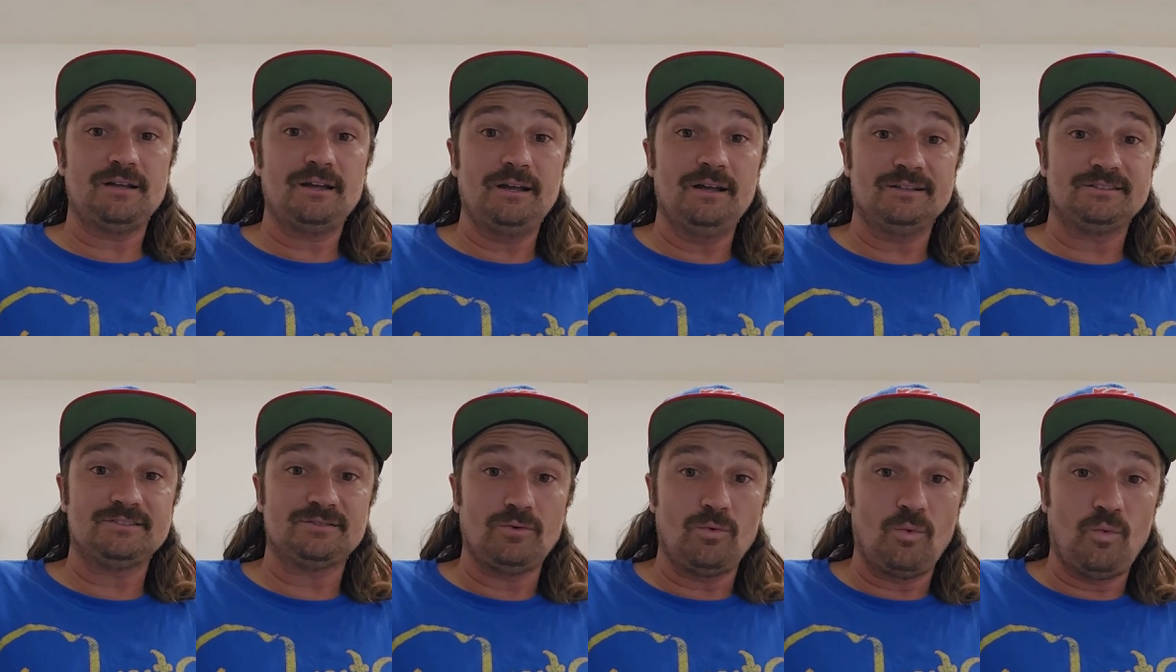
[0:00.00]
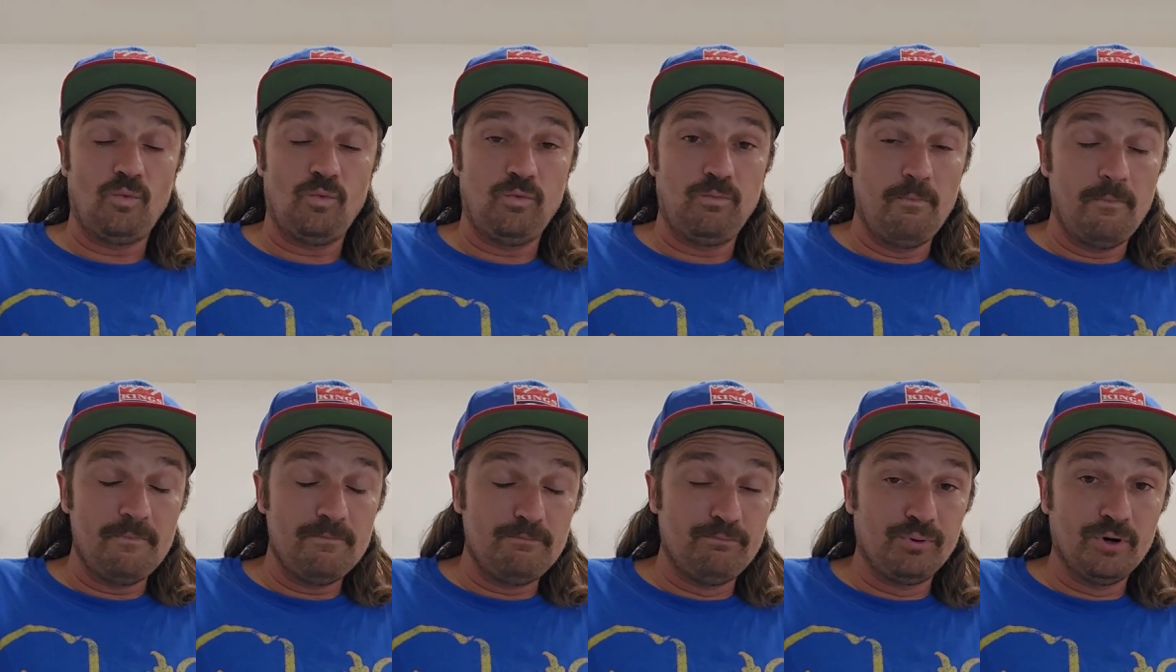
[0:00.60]
It's
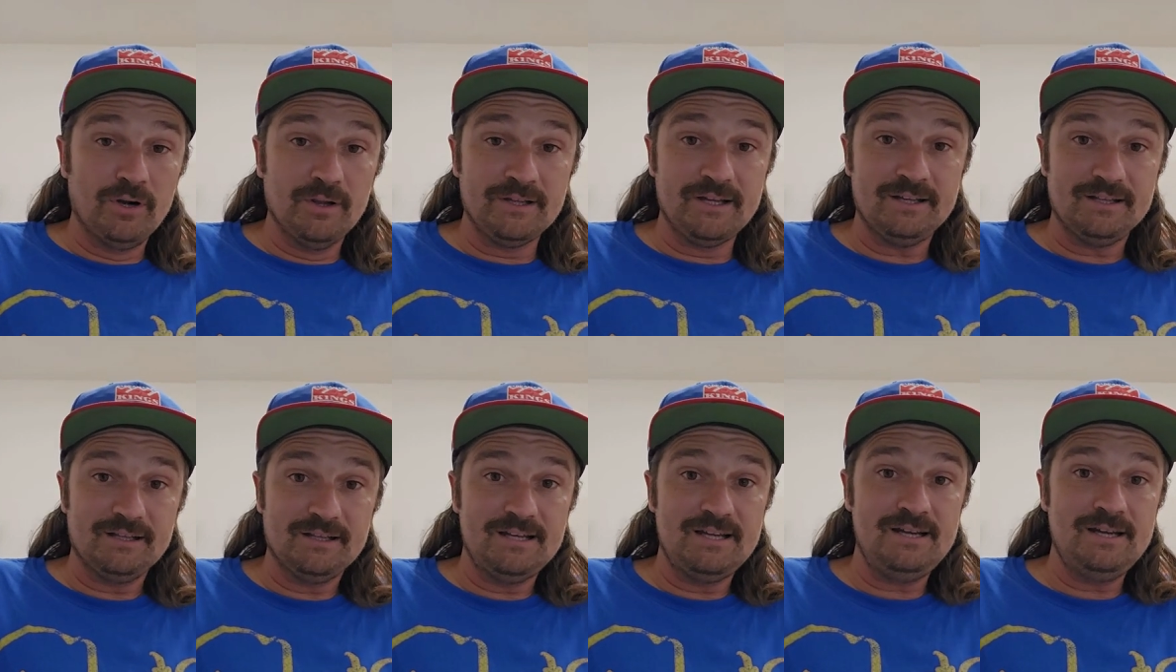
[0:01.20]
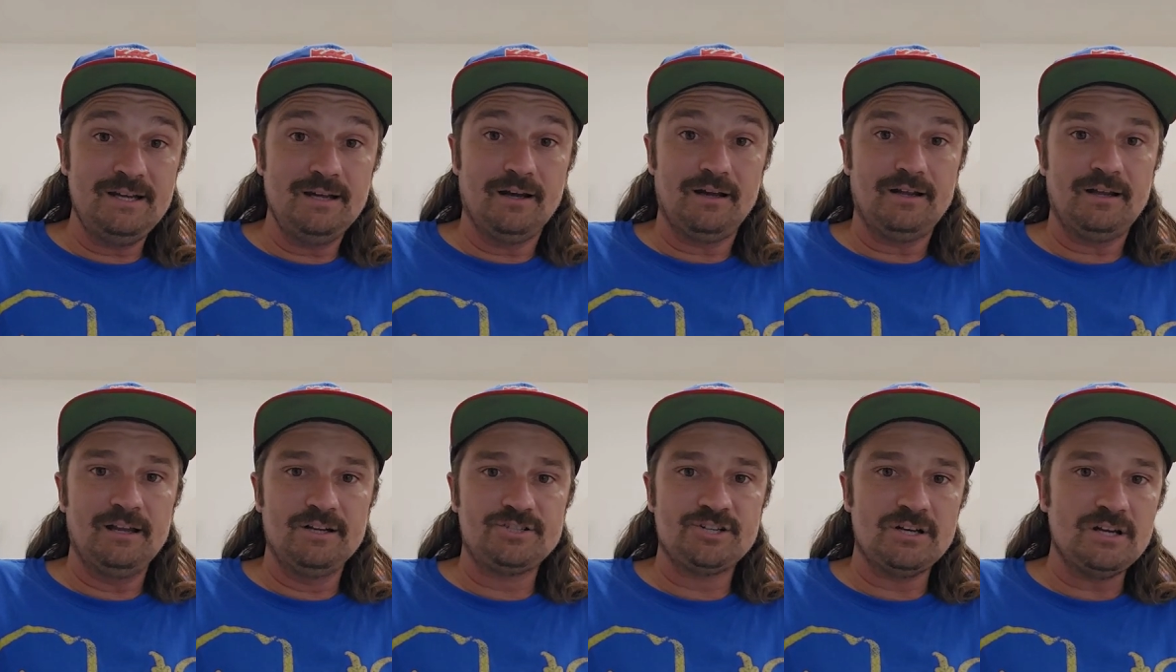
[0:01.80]
brilliantly
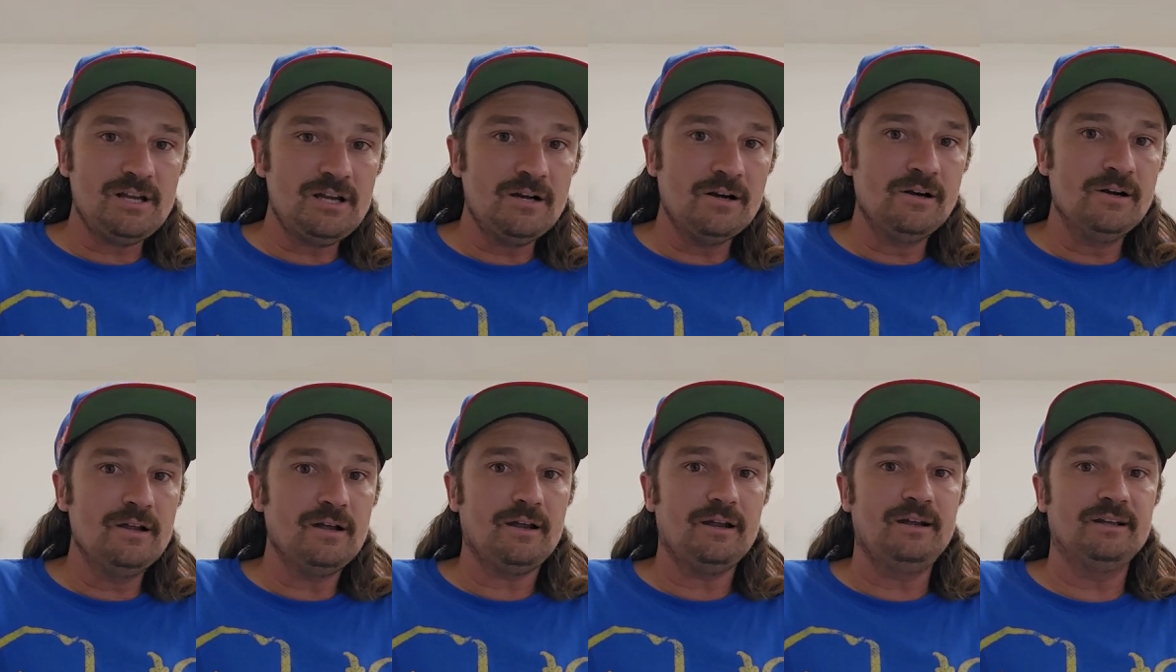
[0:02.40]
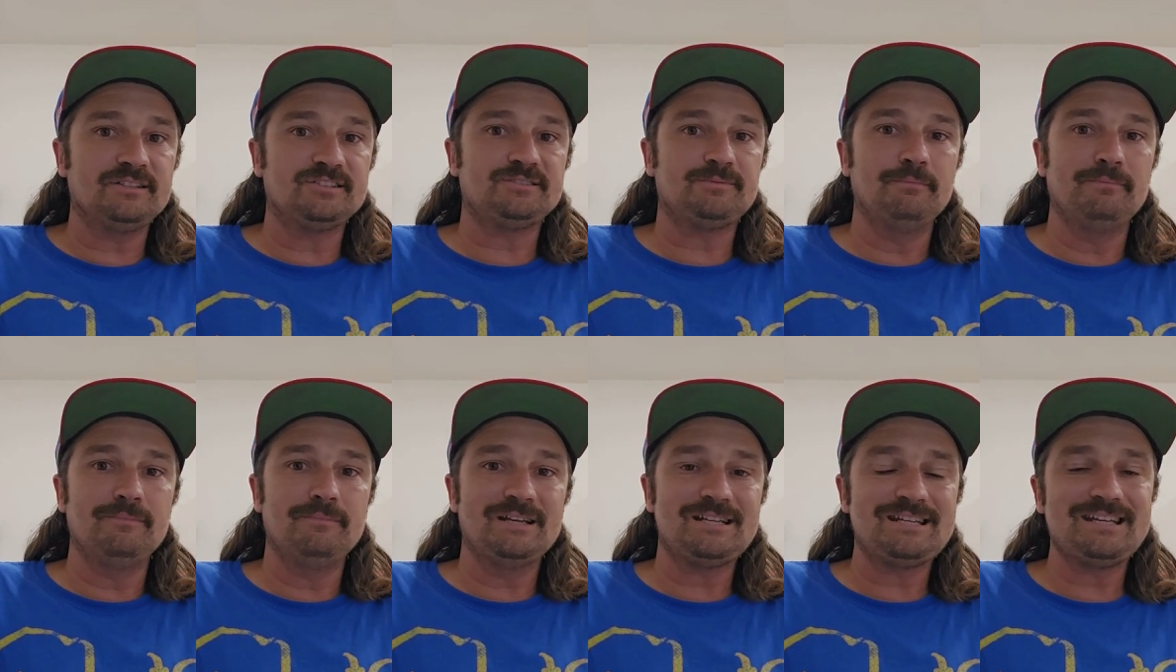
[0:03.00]
engineered, it's
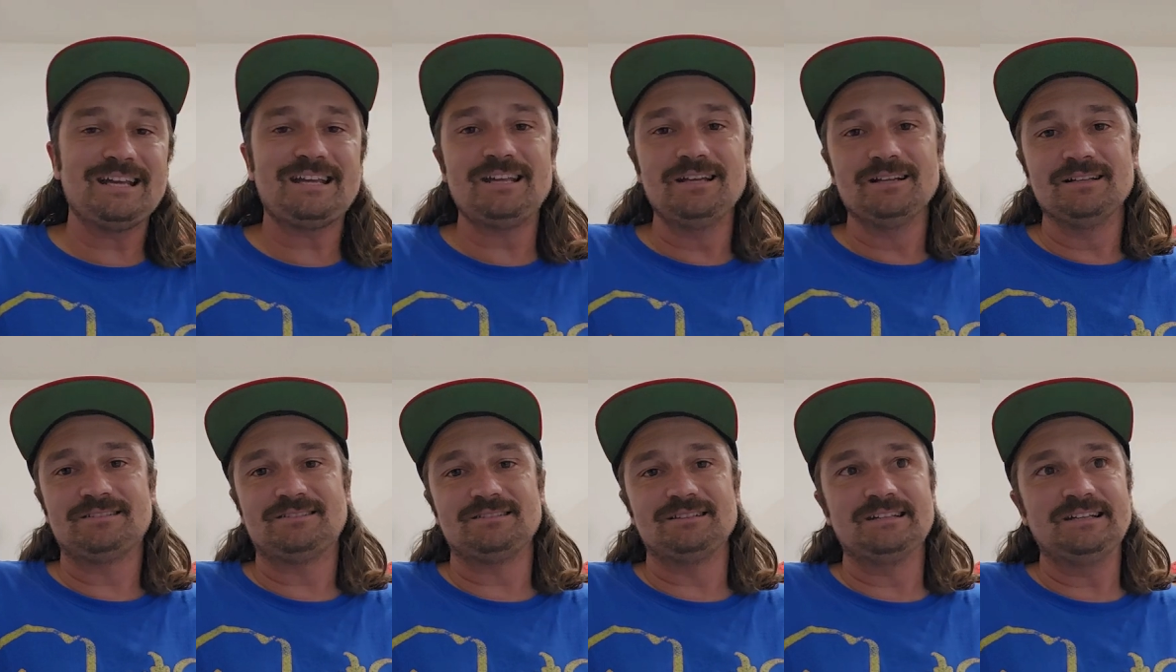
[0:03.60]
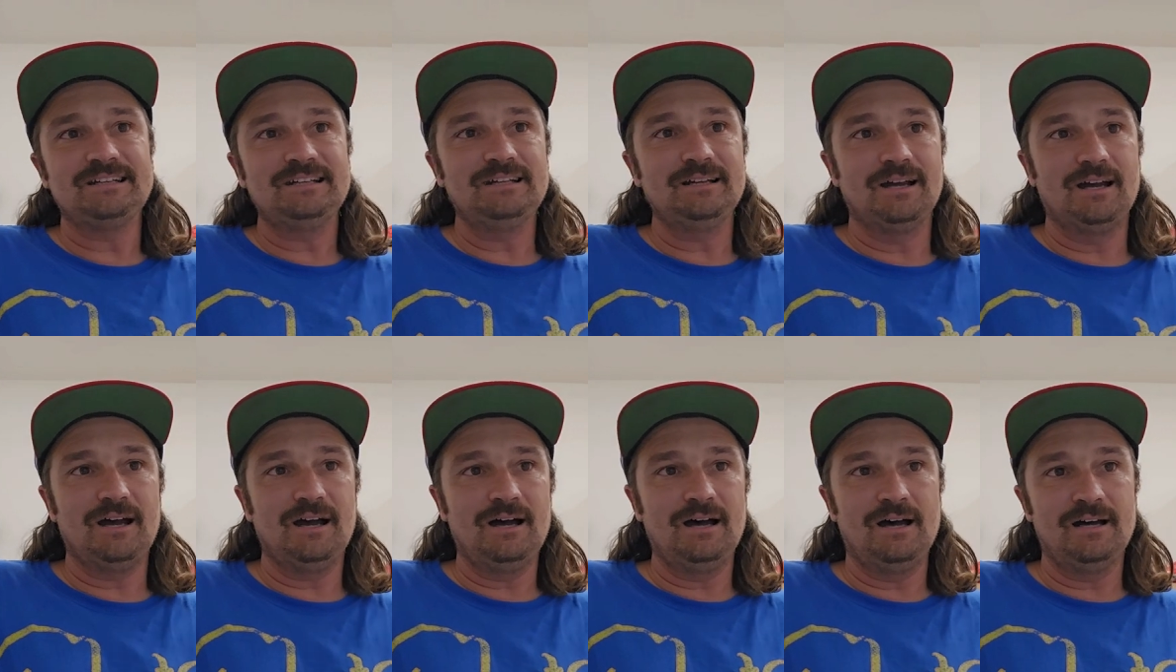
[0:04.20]
meticulously
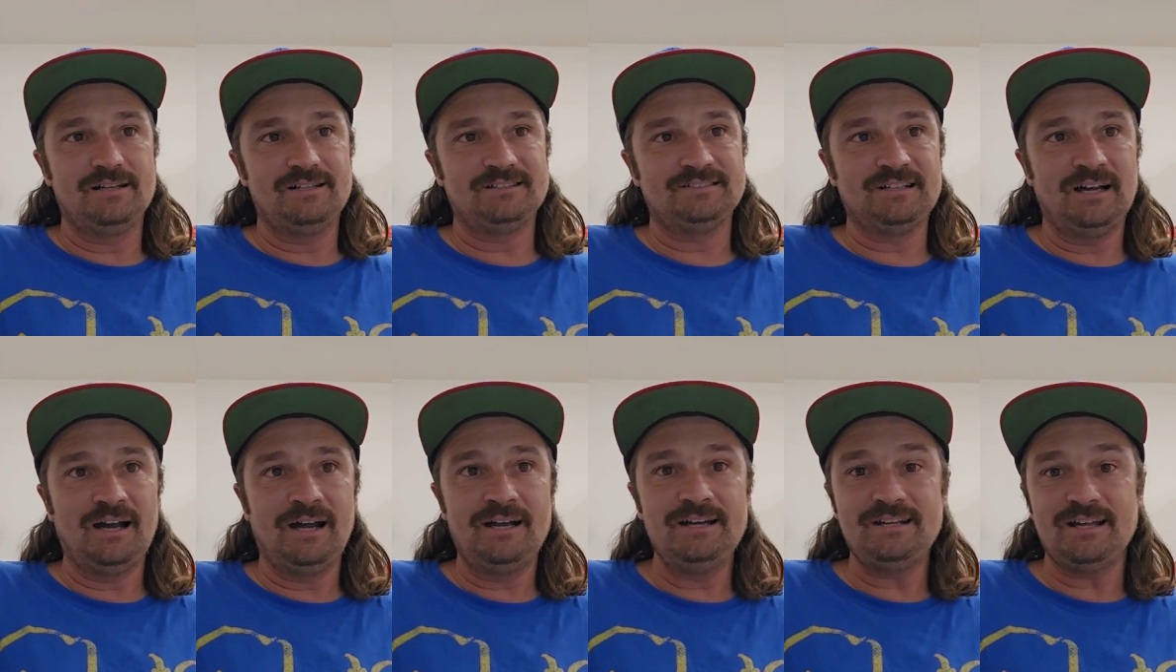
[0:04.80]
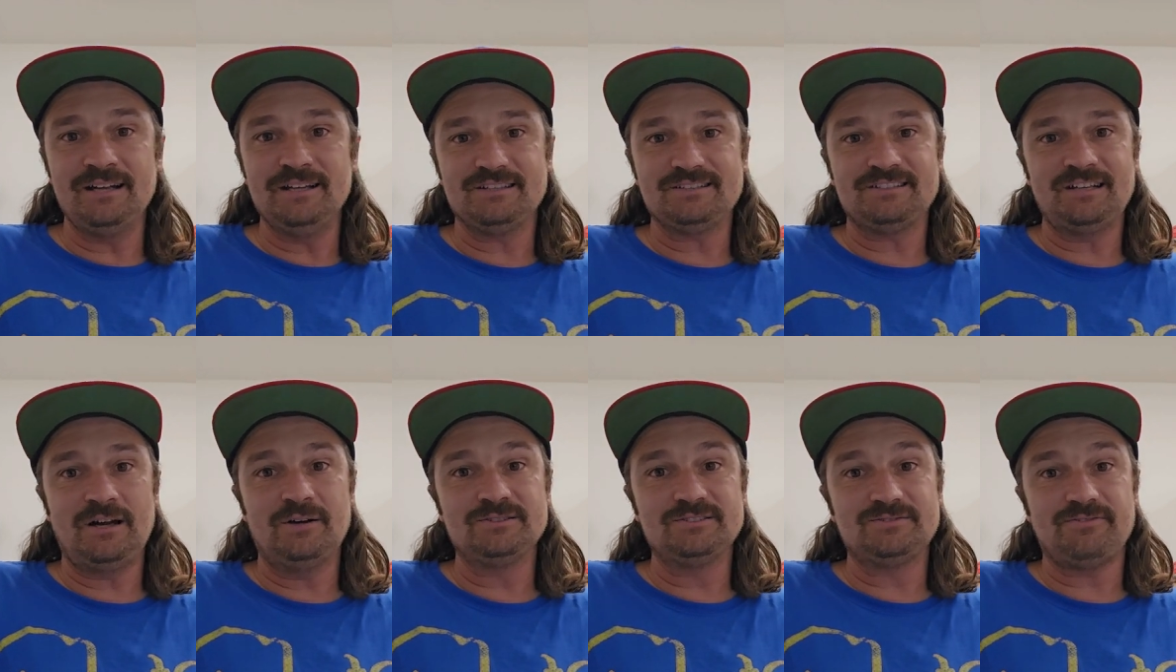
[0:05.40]
designed, and it
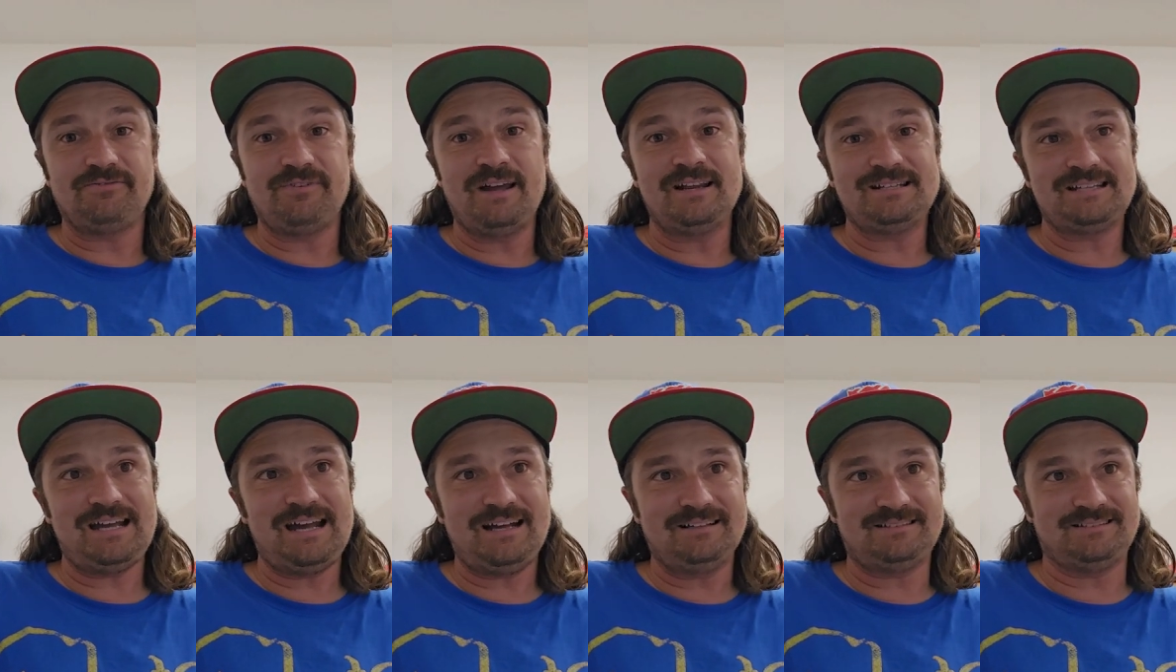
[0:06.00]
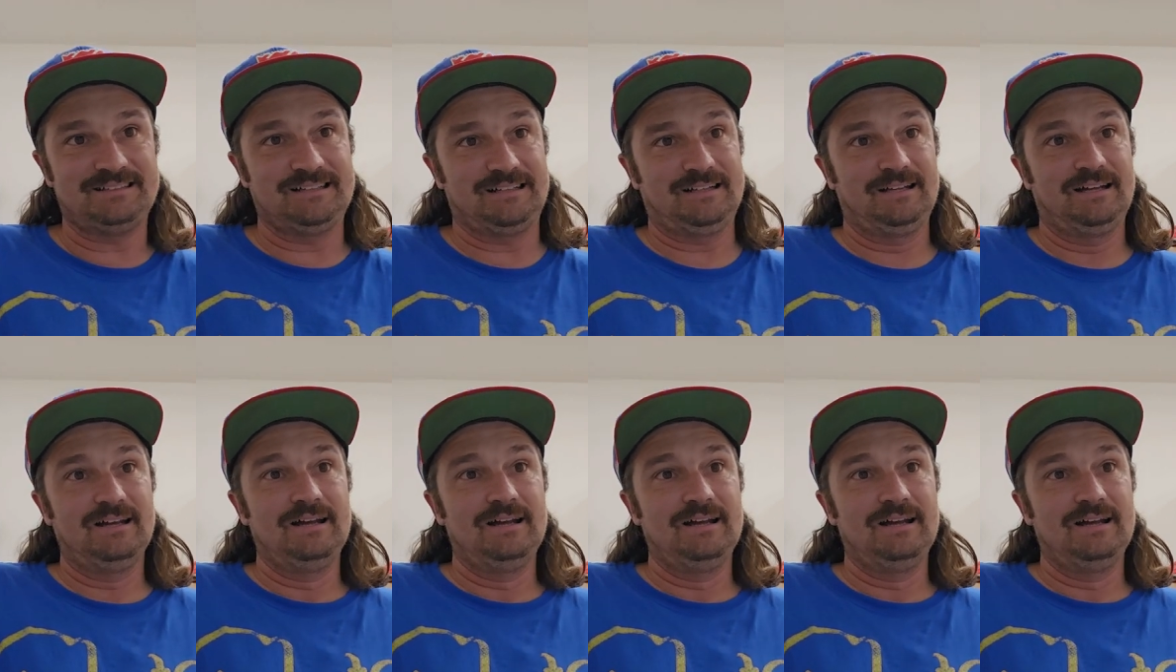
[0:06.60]
sounds fantastic.